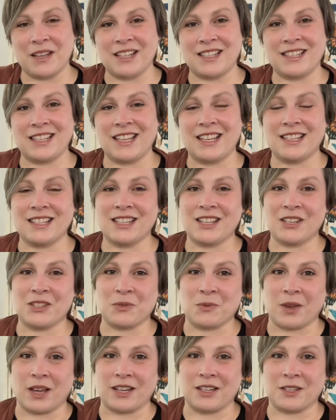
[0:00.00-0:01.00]
It's the
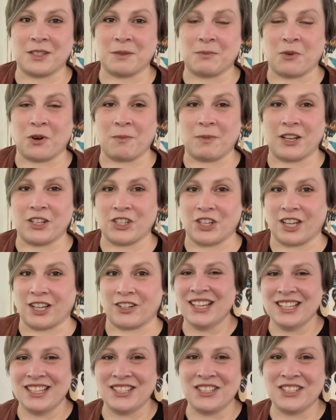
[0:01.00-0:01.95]
easiest way to support my channel.